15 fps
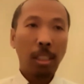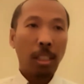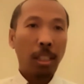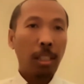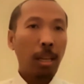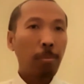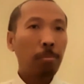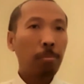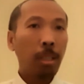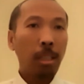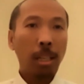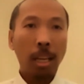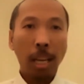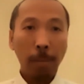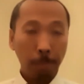And I'm
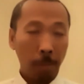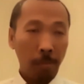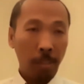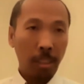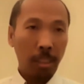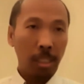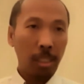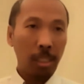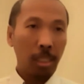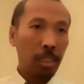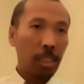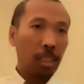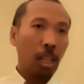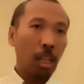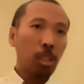happy with this
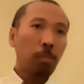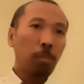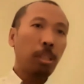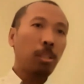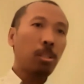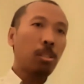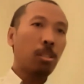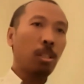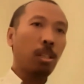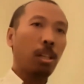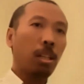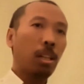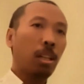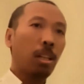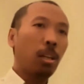discussion because
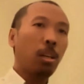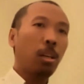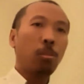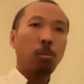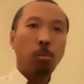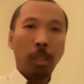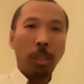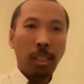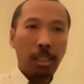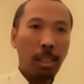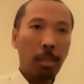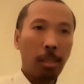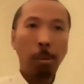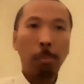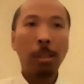we
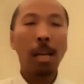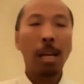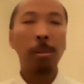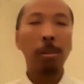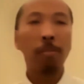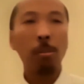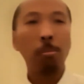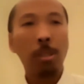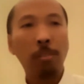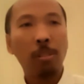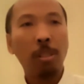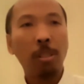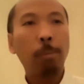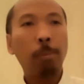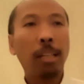see people coming from
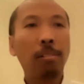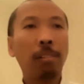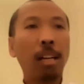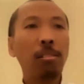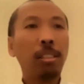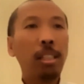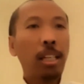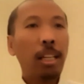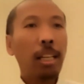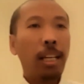different backgrounds.